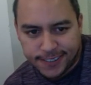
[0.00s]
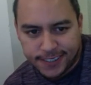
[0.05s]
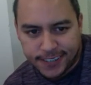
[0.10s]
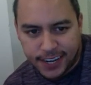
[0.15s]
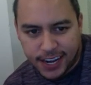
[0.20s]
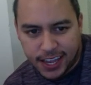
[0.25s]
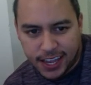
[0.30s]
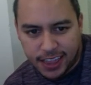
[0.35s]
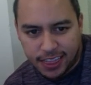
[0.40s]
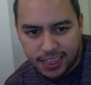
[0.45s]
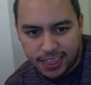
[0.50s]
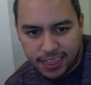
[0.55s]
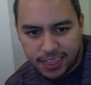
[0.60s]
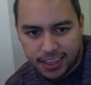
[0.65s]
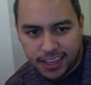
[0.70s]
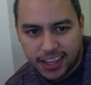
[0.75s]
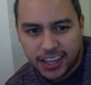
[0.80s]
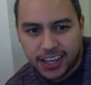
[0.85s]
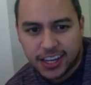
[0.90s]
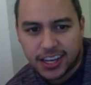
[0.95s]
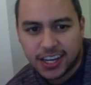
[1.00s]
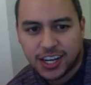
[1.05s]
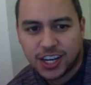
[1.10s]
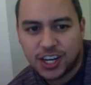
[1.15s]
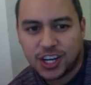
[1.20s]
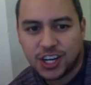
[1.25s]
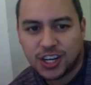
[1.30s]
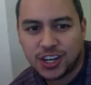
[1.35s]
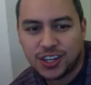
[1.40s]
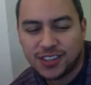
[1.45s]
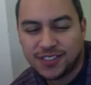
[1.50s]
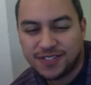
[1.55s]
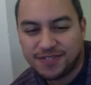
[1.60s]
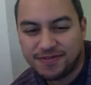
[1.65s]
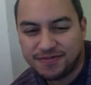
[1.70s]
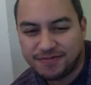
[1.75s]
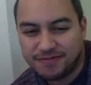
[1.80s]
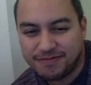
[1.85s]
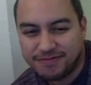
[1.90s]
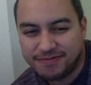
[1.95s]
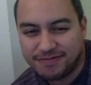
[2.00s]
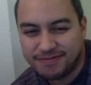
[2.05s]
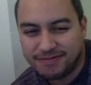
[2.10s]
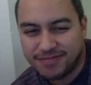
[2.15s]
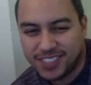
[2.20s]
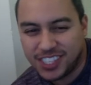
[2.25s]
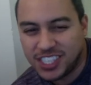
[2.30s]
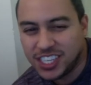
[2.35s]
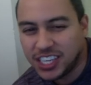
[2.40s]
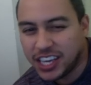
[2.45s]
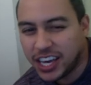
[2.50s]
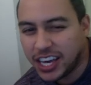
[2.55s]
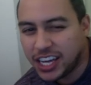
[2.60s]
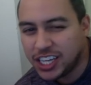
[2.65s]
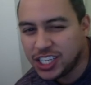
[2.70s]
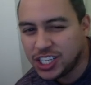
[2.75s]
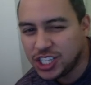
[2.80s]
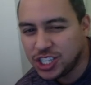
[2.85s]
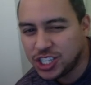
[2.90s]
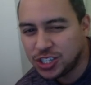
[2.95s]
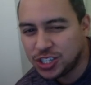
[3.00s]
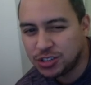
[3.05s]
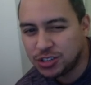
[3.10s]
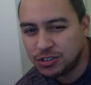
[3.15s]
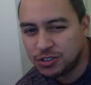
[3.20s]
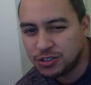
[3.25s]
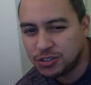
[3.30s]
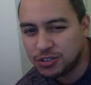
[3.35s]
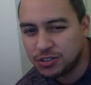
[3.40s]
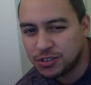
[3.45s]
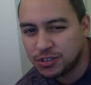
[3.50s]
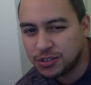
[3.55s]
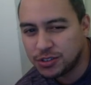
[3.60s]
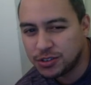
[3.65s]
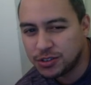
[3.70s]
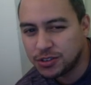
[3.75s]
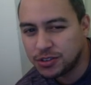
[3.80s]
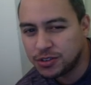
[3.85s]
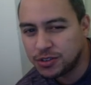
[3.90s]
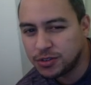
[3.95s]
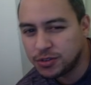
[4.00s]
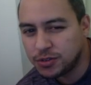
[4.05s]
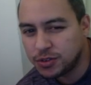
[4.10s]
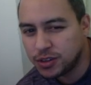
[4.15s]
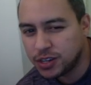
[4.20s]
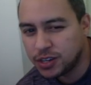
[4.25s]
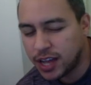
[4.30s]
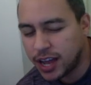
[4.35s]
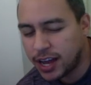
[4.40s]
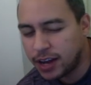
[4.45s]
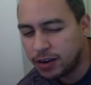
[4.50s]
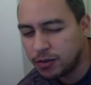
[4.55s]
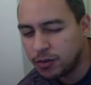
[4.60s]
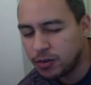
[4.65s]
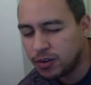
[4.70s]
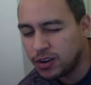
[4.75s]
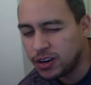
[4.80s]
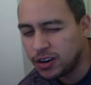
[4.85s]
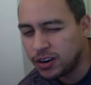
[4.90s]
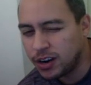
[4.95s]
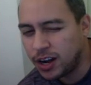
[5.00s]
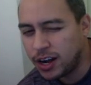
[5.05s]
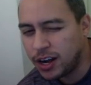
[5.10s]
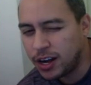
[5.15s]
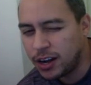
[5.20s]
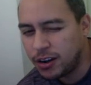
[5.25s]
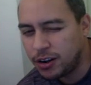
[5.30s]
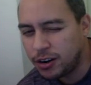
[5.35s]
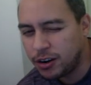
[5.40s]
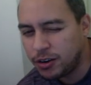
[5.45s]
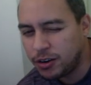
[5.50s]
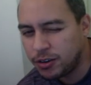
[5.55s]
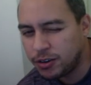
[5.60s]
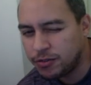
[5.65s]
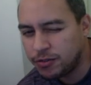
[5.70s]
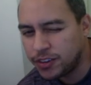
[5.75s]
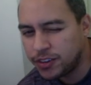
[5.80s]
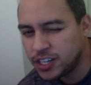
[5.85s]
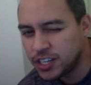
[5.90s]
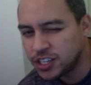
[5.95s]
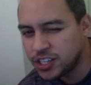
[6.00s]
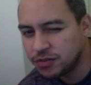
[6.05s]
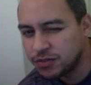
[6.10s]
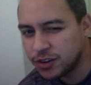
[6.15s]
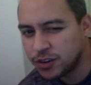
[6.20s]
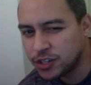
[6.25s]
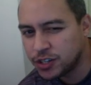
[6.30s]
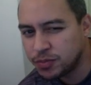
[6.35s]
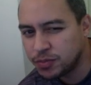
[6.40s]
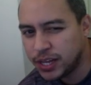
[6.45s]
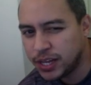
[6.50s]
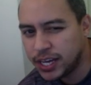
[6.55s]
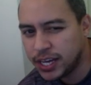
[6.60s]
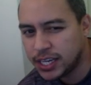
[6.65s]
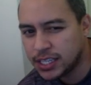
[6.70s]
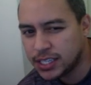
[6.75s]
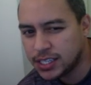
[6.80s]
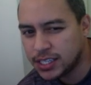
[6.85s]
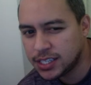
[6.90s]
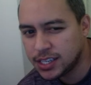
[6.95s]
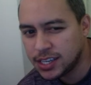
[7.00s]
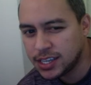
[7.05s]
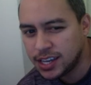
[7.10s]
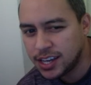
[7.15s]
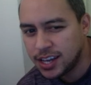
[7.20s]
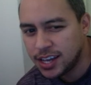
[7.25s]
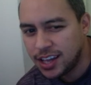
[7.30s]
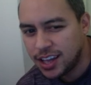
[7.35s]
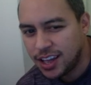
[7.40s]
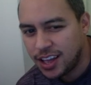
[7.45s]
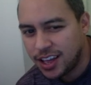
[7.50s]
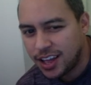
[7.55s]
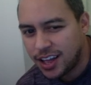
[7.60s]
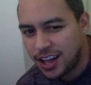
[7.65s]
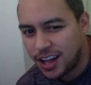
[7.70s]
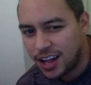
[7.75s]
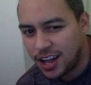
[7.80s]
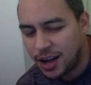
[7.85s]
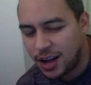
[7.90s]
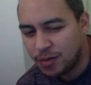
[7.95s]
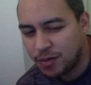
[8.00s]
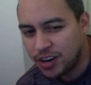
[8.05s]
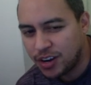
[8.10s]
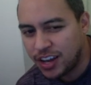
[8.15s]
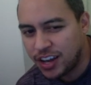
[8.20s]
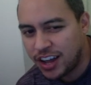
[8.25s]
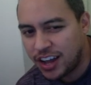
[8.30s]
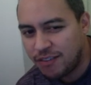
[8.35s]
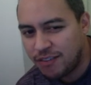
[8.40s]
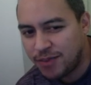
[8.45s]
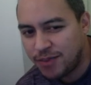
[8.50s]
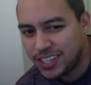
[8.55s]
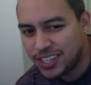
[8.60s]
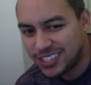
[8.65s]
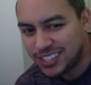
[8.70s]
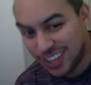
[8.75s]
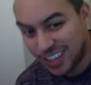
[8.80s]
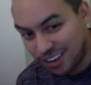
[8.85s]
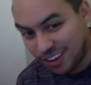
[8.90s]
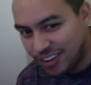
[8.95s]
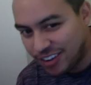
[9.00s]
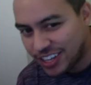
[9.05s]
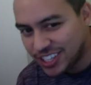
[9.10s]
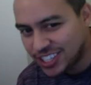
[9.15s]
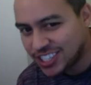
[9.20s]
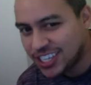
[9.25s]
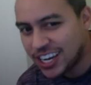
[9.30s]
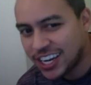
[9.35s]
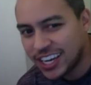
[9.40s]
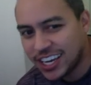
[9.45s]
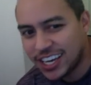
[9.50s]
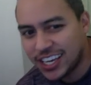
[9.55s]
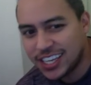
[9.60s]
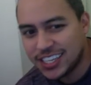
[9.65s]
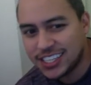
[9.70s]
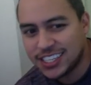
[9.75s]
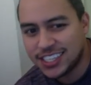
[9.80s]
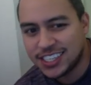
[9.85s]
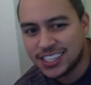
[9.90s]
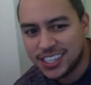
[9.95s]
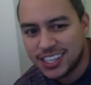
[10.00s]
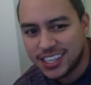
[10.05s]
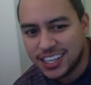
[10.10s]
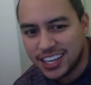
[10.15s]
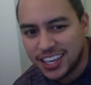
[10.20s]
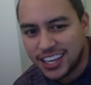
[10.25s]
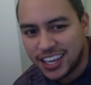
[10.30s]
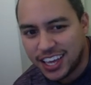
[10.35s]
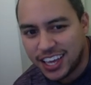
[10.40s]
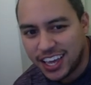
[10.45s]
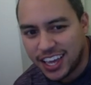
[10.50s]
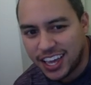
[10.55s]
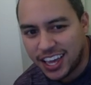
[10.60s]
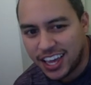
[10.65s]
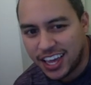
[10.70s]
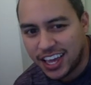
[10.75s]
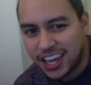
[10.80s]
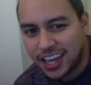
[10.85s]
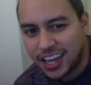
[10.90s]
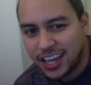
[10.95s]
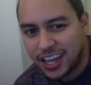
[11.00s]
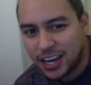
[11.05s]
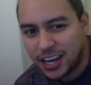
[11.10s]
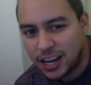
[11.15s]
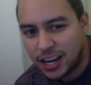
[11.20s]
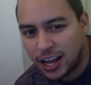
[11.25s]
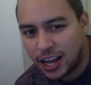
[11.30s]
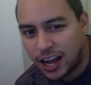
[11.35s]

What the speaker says: I think CH at finishing first place. I'm gonna have myself at second, and